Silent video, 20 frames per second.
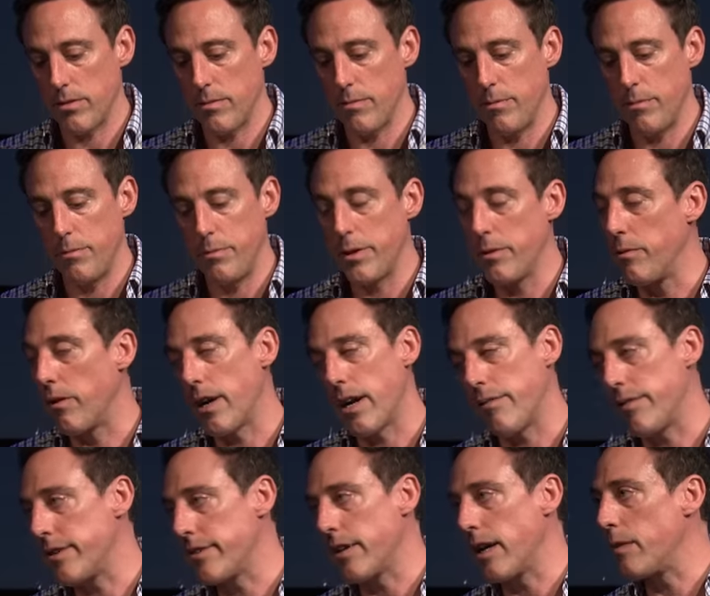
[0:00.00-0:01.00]
we won't have
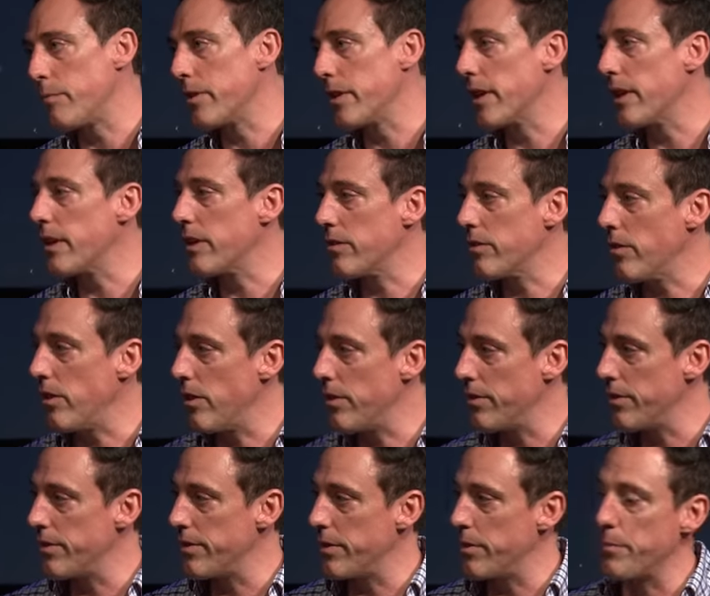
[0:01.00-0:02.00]
the time to get into all
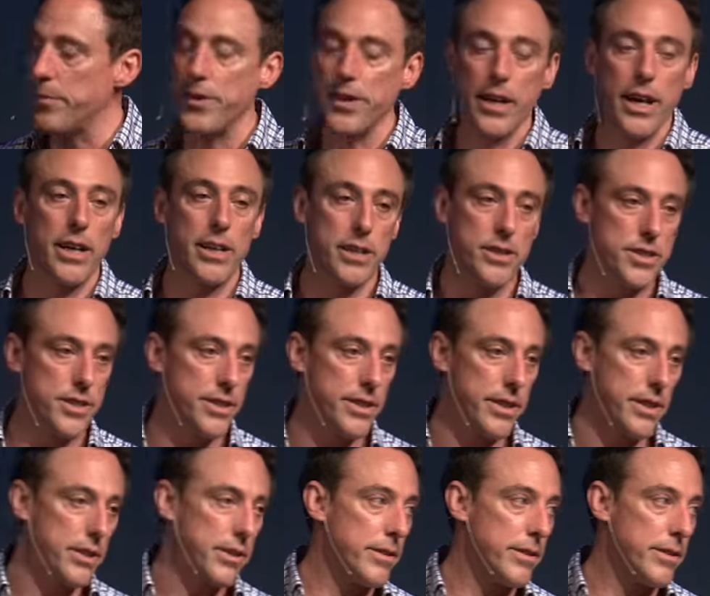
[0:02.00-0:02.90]
the deep theology there